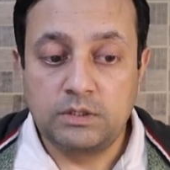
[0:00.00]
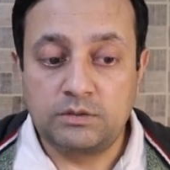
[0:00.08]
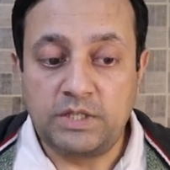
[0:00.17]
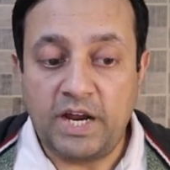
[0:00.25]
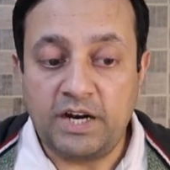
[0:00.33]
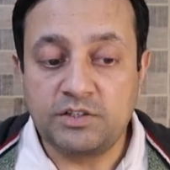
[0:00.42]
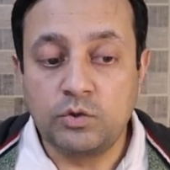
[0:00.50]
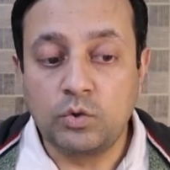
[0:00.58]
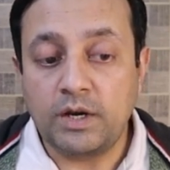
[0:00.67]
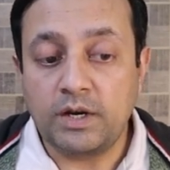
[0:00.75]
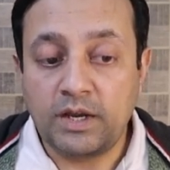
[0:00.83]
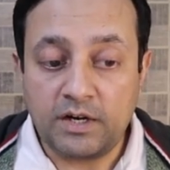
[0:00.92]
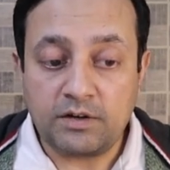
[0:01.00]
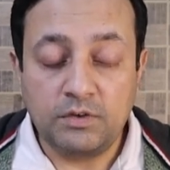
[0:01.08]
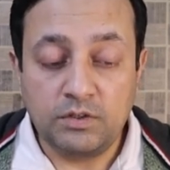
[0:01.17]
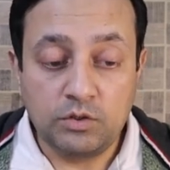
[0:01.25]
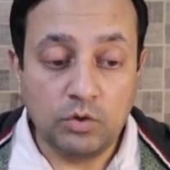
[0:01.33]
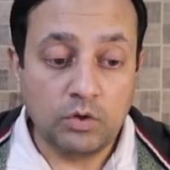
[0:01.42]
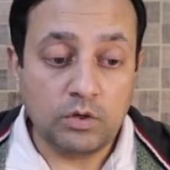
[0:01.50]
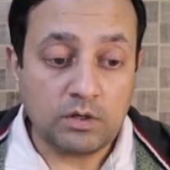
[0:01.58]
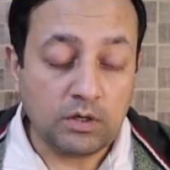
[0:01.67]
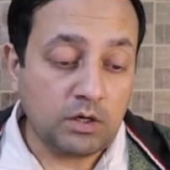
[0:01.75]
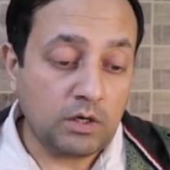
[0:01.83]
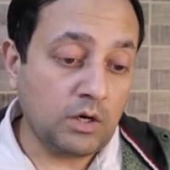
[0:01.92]
that you can get with your
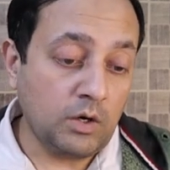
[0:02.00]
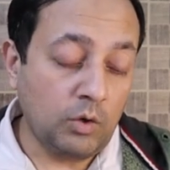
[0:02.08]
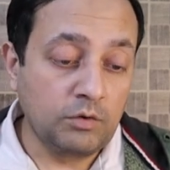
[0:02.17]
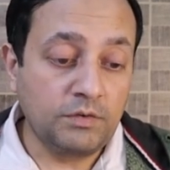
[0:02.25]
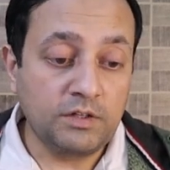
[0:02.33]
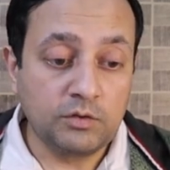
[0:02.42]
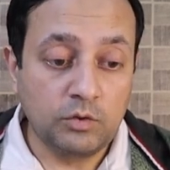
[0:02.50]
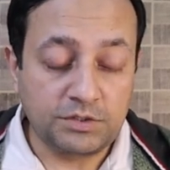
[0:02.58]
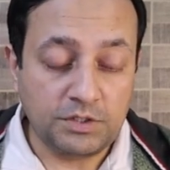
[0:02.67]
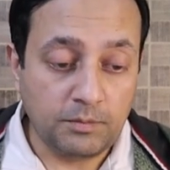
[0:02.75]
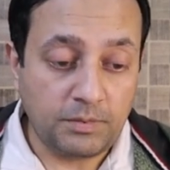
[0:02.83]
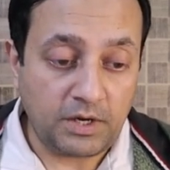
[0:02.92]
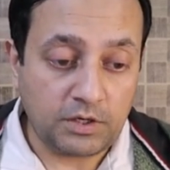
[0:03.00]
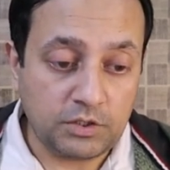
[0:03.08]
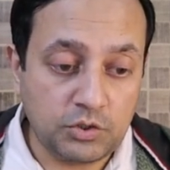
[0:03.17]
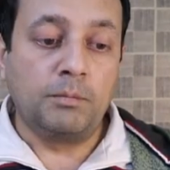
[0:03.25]
Cloudways hosting package.